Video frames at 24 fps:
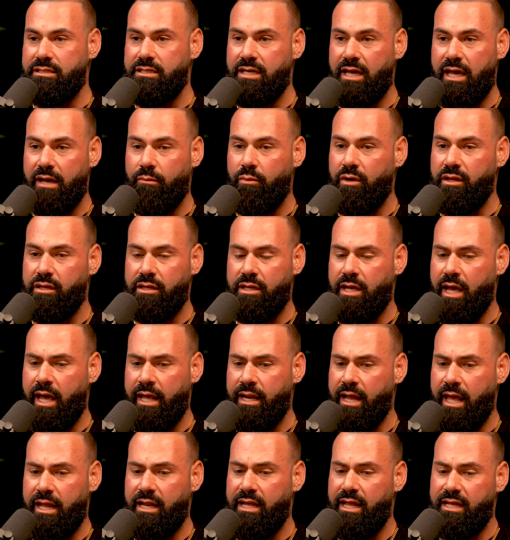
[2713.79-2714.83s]
Yeah, whether that,
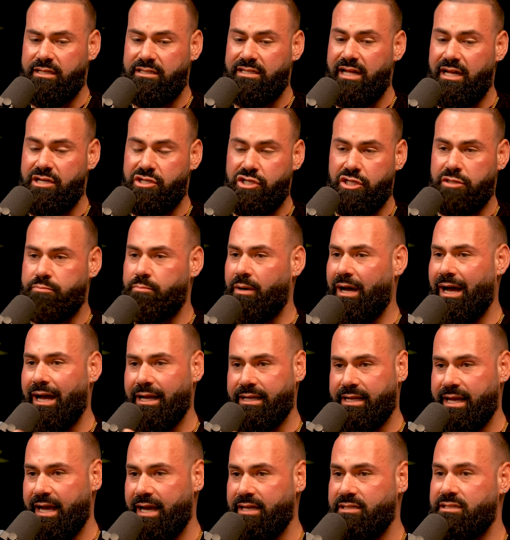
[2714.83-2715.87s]
and that's not just
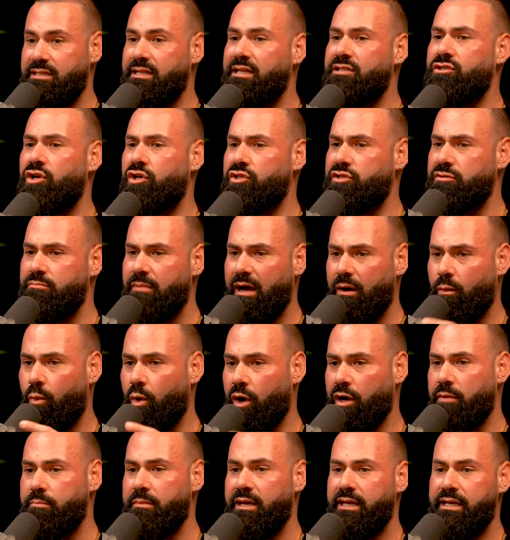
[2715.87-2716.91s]
podcasting. It's also my
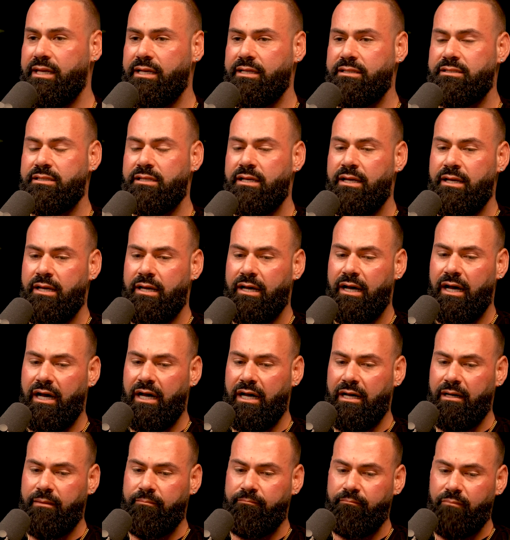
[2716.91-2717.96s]
work meetings.
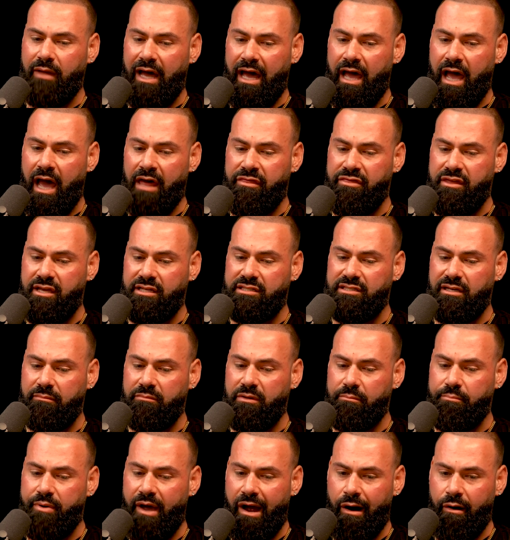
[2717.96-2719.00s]
I think
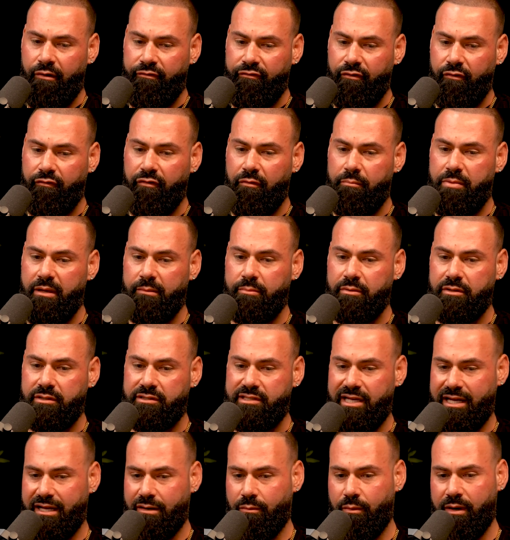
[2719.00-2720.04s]
something powerful for people to
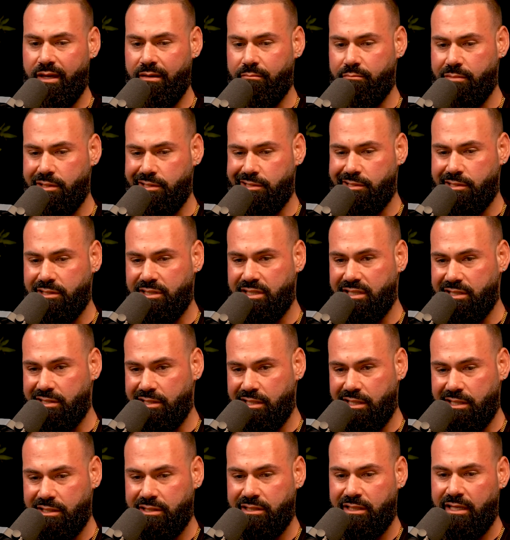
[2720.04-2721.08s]
take away in business is
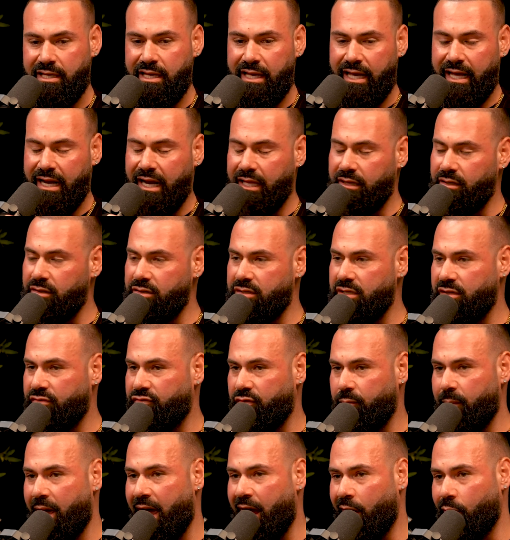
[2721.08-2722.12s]
this, and I learned this
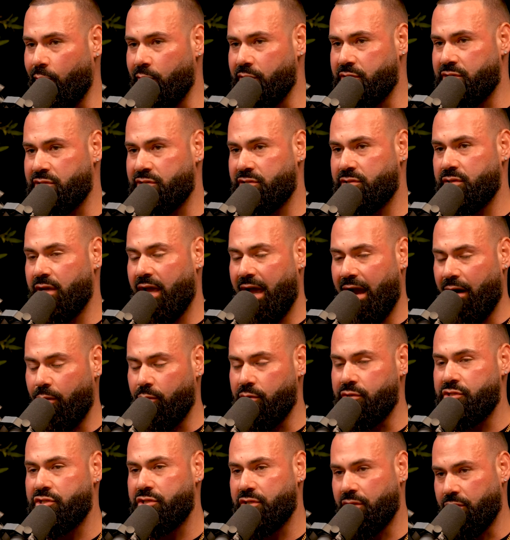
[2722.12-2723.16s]
from
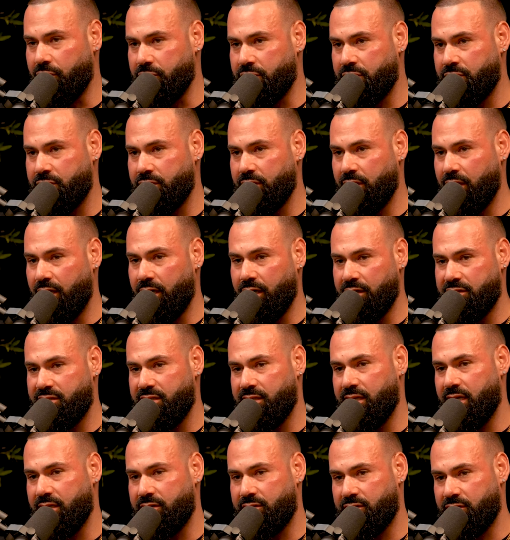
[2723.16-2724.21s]
Howard Schultz. I see
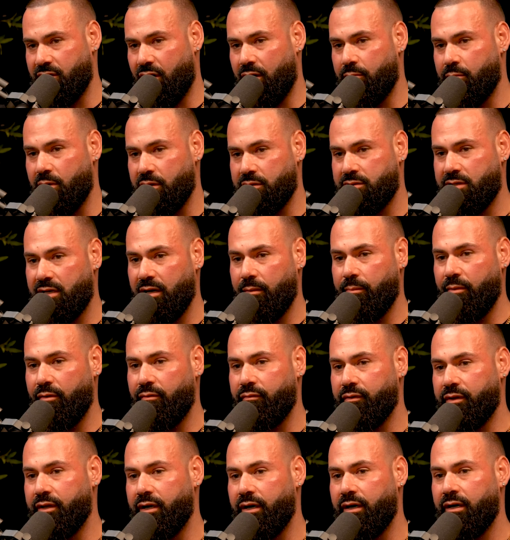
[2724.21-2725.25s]
that Starbucks cup
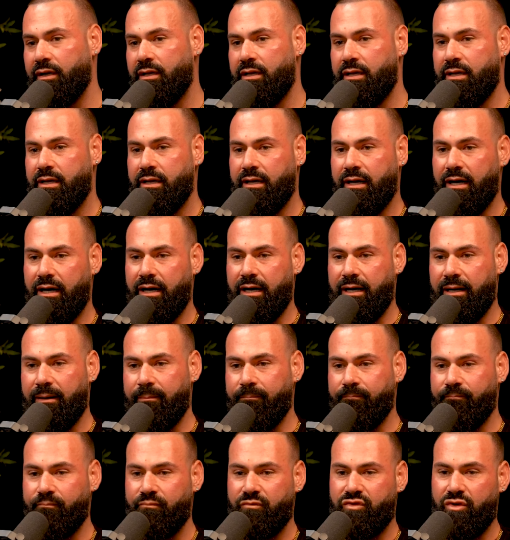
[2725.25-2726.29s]
over there. Yeah.
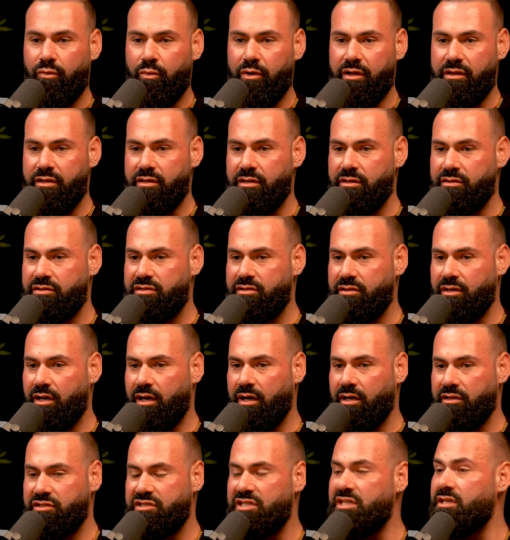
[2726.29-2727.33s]
So one of the
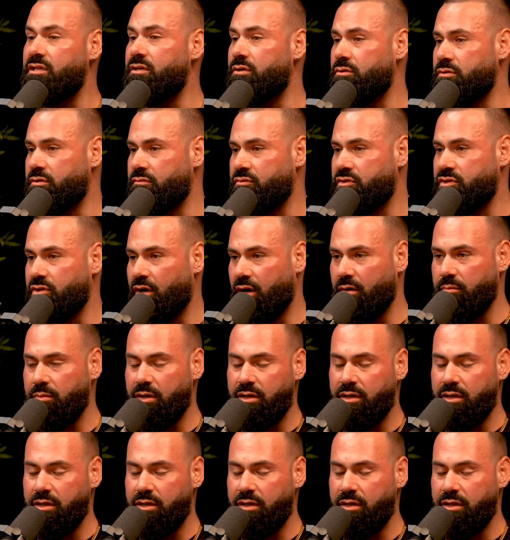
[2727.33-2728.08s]
CEOs of Starbucks.